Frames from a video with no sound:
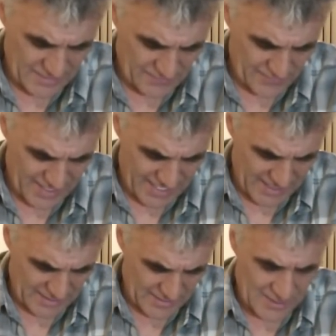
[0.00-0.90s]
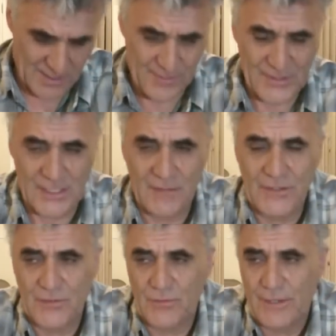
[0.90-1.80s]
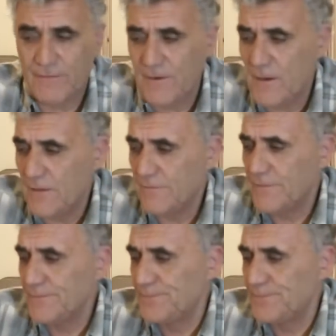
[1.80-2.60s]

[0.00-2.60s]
of May, time is 11:25.